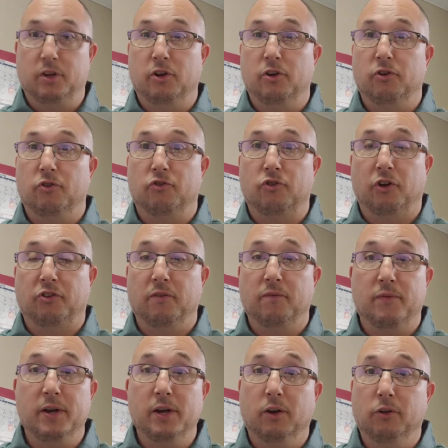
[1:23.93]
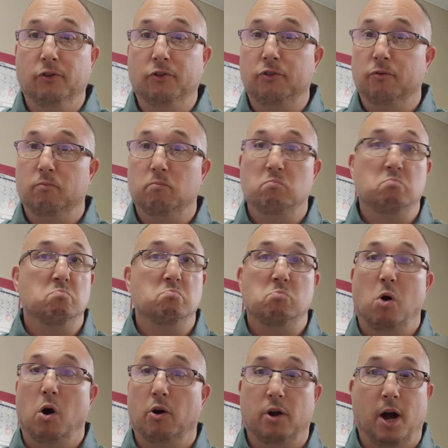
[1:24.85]
and Justin Fields
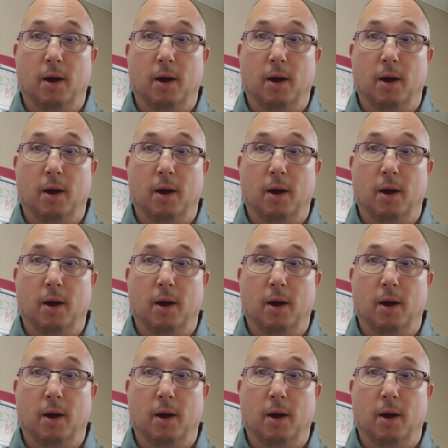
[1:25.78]
aren't